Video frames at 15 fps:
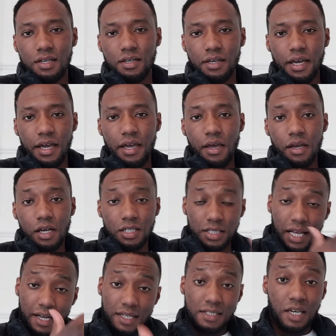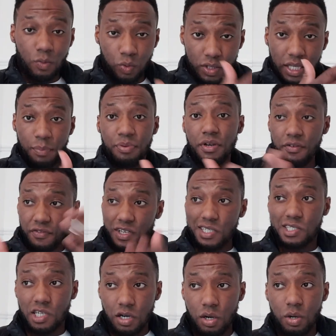Yeah, because like I said, with the previous
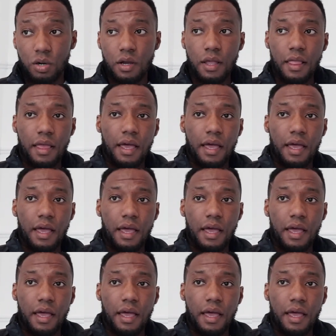girl,